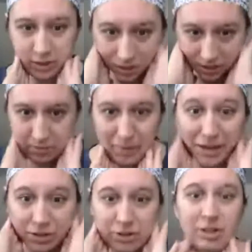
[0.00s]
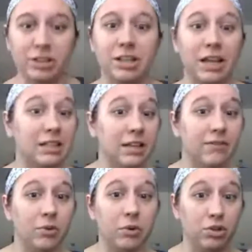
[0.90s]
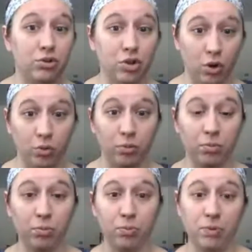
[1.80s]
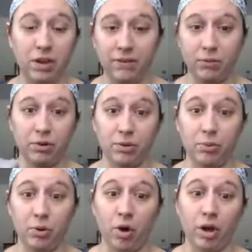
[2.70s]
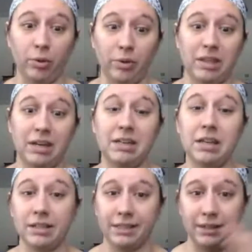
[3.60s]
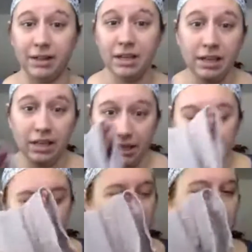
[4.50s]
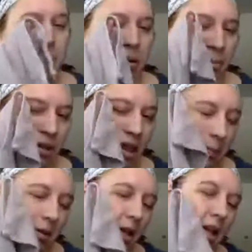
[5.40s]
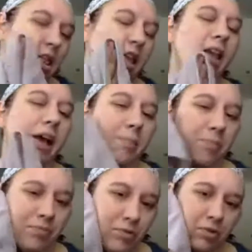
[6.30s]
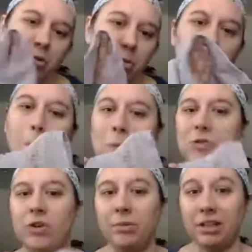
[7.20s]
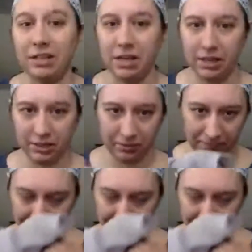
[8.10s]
This is about as good as it gets. Even when you put water with it, it doesn't bubble up like the Dream Clean does.